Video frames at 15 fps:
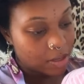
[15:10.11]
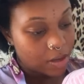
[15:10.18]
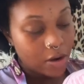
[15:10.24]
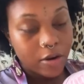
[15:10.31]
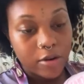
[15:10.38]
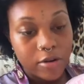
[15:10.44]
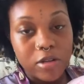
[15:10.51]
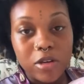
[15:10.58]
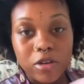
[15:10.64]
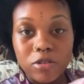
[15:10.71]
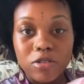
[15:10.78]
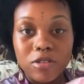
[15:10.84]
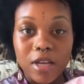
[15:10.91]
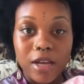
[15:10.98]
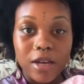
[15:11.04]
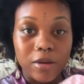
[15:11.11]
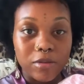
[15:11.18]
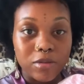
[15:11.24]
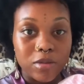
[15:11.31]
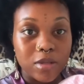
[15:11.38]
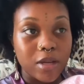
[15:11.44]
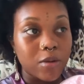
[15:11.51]
her her
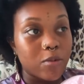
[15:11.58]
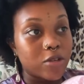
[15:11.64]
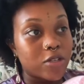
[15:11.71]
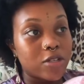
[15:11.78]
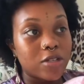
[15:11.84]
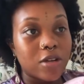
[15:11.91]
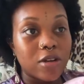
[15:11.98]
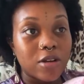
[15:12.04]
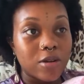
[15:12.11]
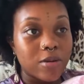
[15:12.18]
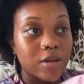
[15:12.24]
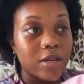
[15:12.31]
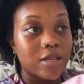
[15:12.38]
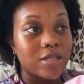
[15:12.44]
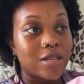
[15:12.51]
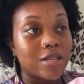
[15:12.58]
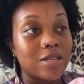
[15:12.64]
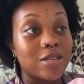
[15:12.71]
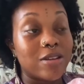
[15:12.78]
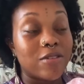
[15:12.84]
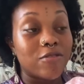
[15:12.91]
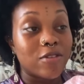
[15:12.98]
sounds. Like when she's hungry, it's a
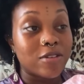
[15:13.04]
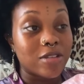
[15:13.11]
diff.